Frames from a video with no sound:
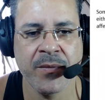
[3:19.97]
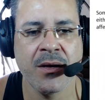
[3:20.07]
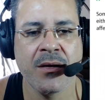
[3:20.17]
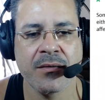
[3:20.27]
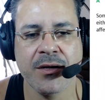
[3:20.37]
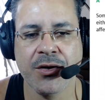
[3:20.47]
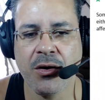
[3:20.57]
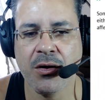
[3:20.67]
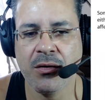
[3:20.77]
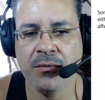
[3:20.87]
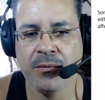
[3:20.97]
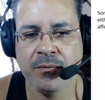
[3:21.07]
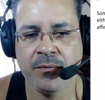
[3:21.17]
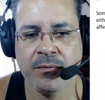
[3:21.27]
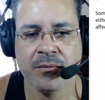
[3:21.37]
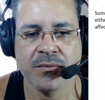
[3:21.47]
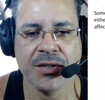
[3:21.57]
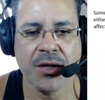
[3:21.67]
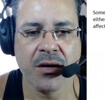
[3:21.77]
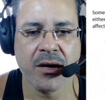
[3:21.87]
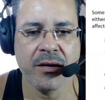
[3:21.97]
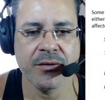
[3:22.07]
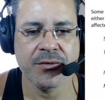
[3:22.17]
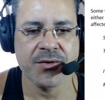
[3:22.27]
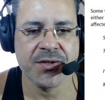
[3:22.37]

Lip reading: The door closed.